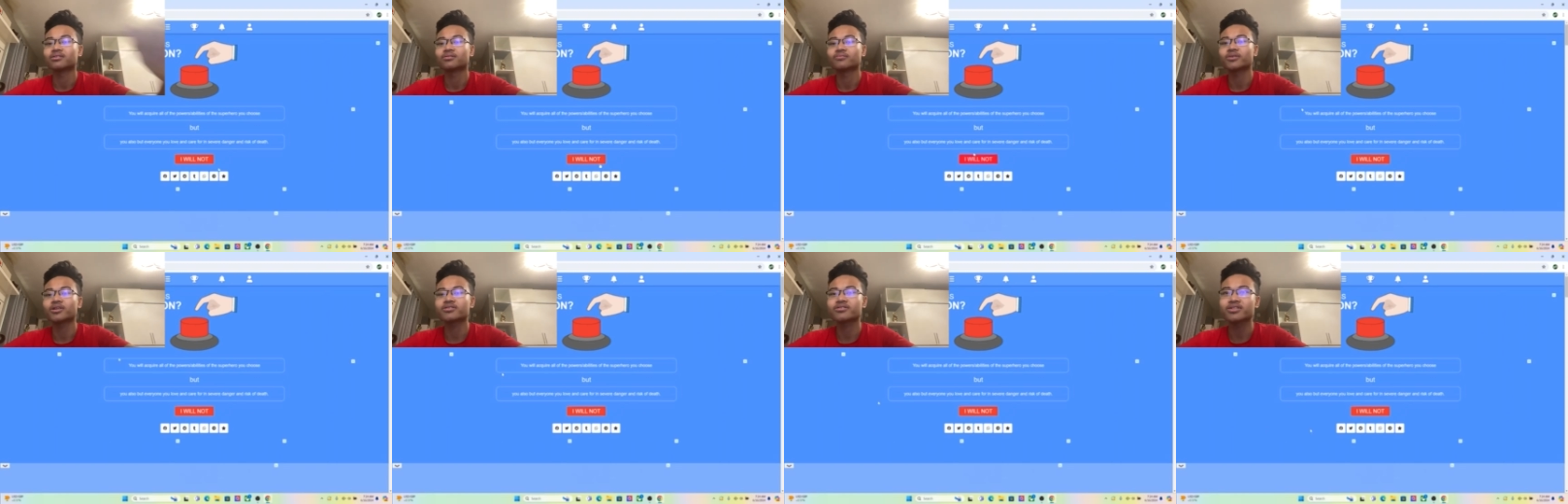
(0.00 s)

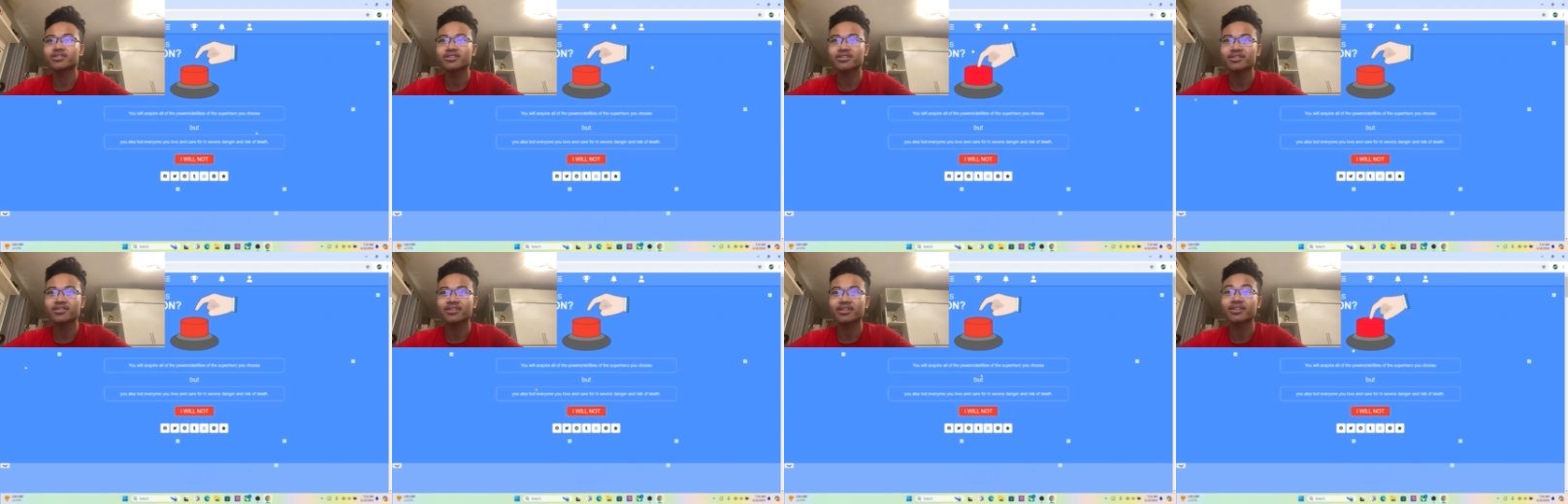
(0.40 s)
Because this
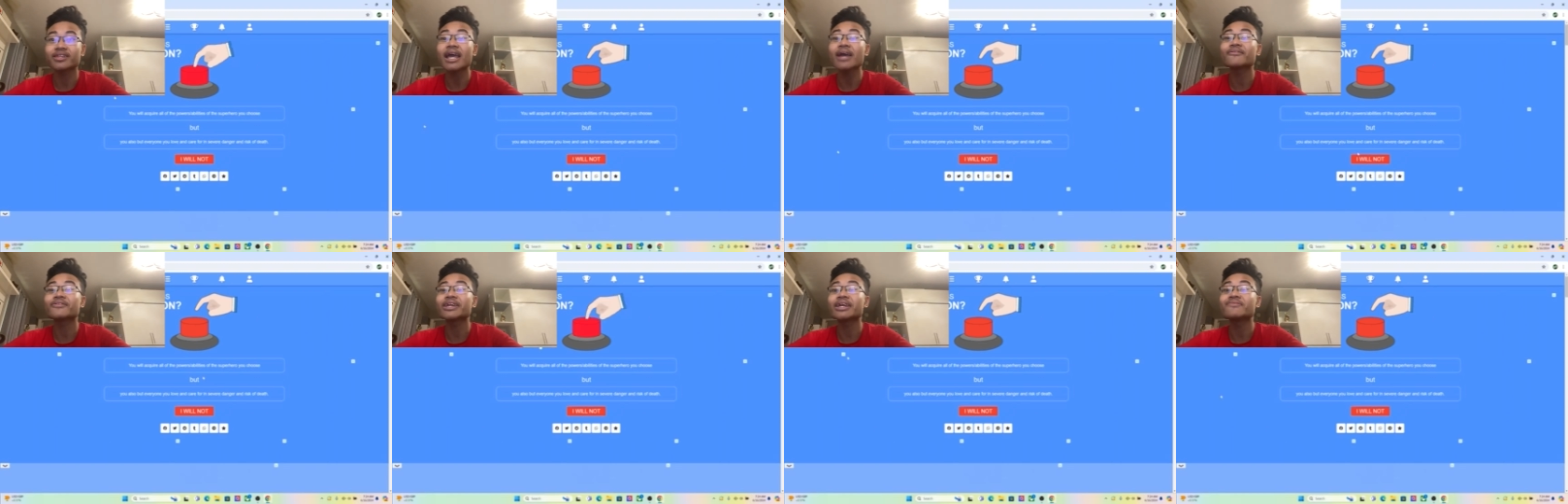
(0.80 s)
is the
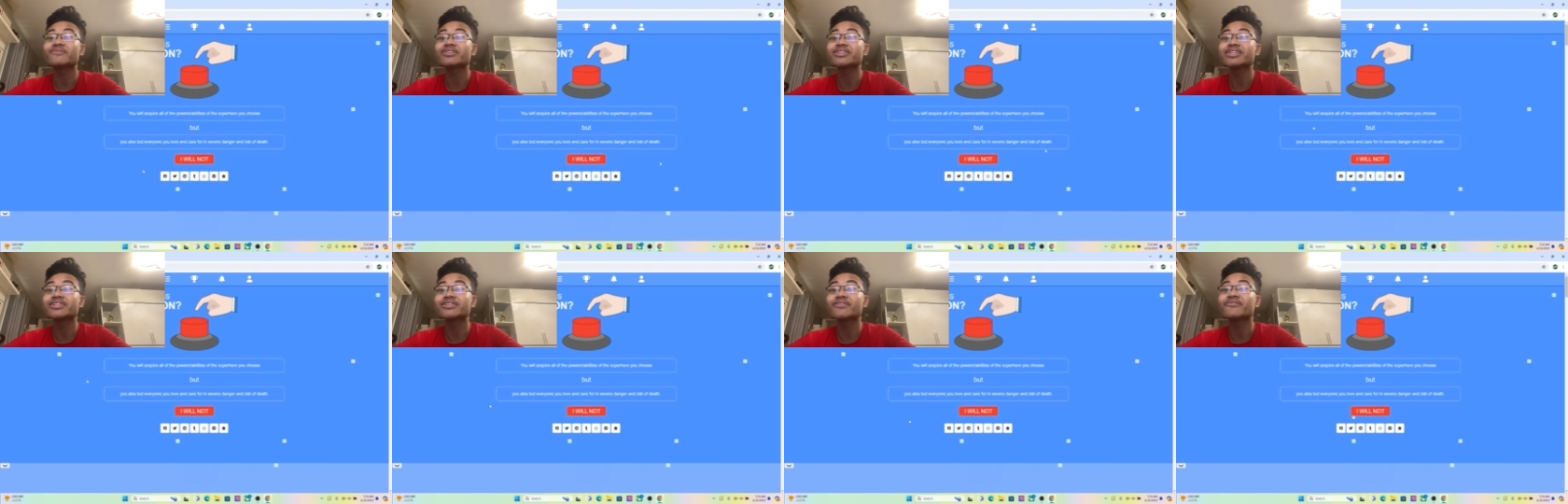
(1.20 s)
time game. This
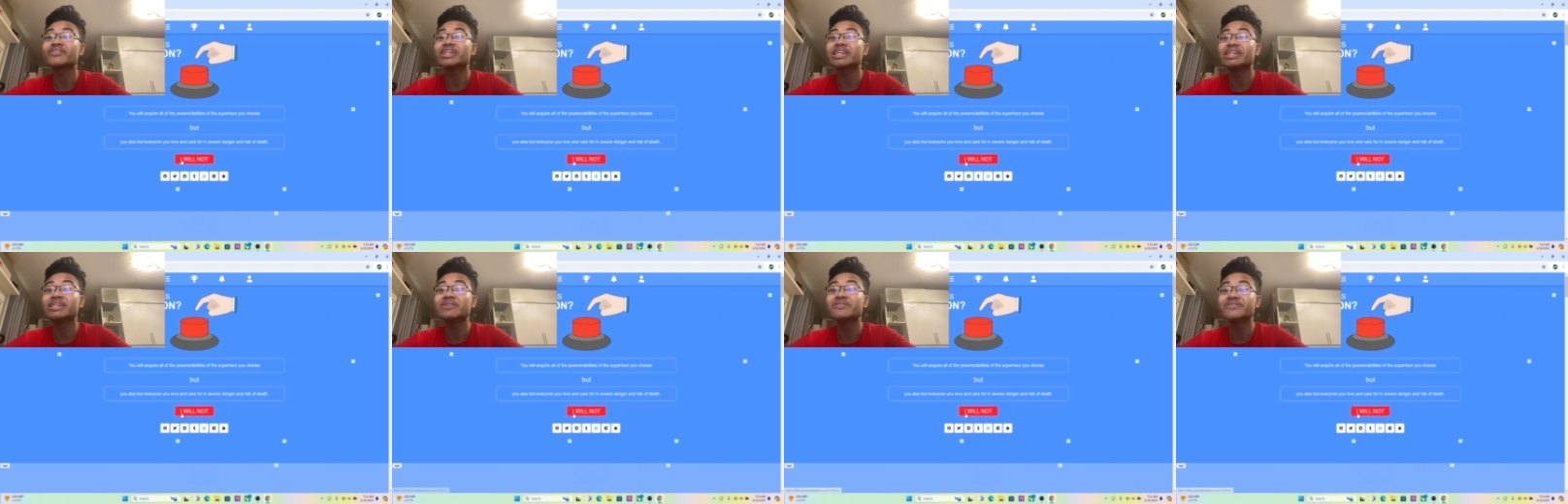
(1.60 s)
is a win
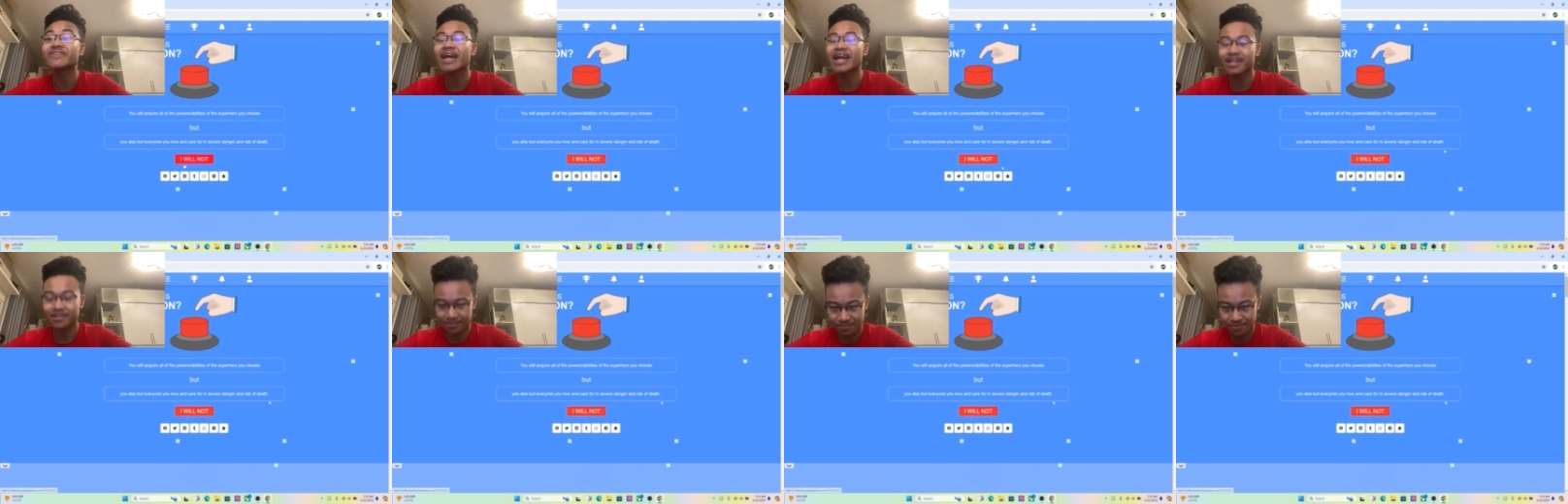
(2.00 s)
and lose, right?